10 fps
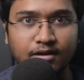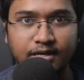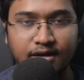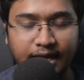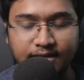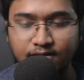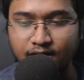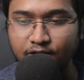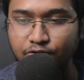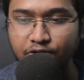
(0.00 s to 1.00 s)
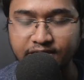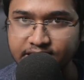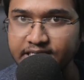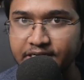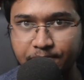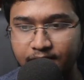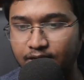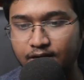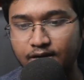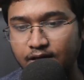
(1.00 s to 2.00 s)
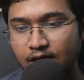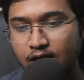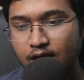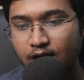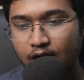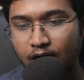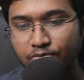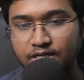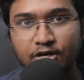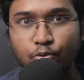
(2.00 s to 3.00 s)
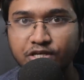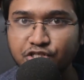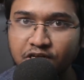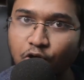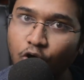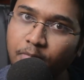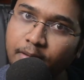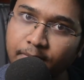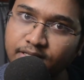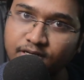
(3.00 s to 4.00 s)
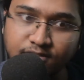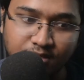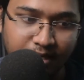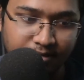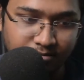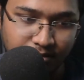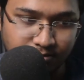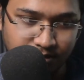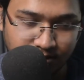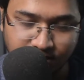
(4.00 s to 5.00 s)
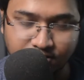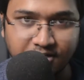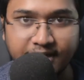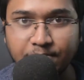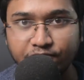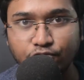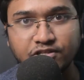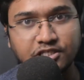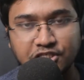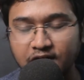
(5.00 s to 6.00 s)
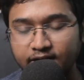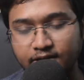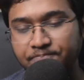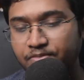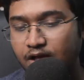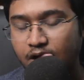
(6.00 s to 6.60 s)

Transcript: It dizzied me, and I was questioning all my methods just the day before the GRE.